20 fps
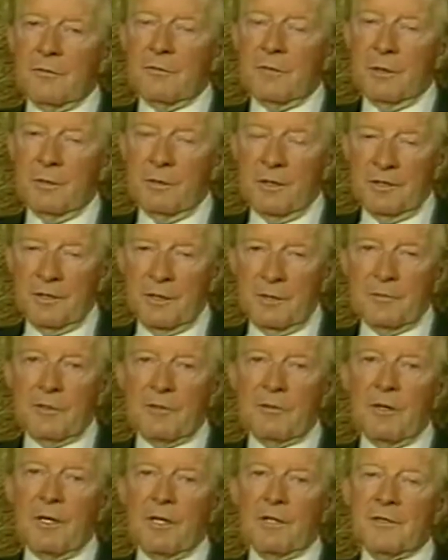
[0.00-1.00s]
We will attempt
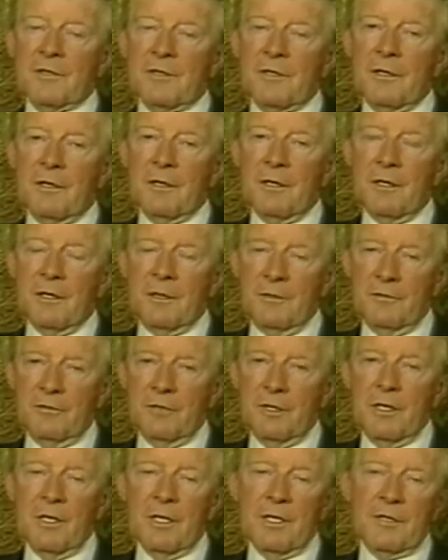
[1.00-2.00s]
to answer
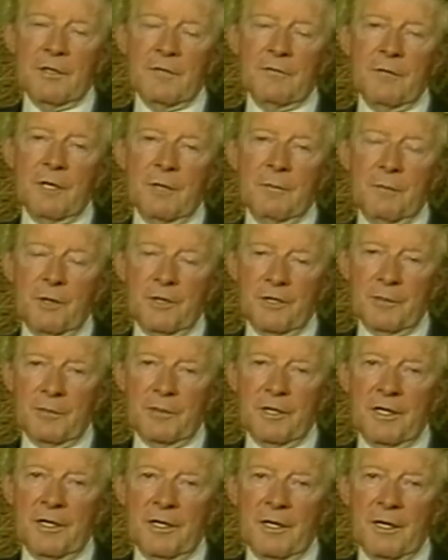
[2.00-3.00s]
every letter if I
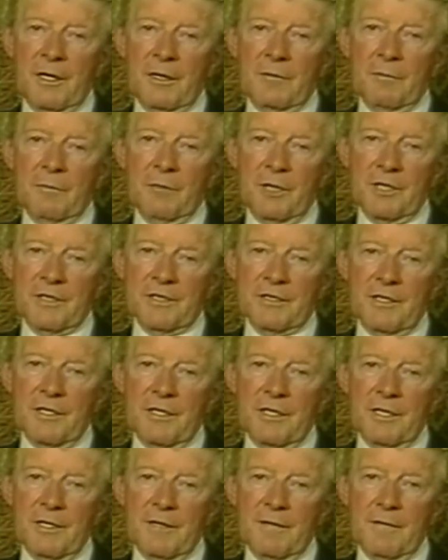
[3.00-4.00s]
possibly can personally.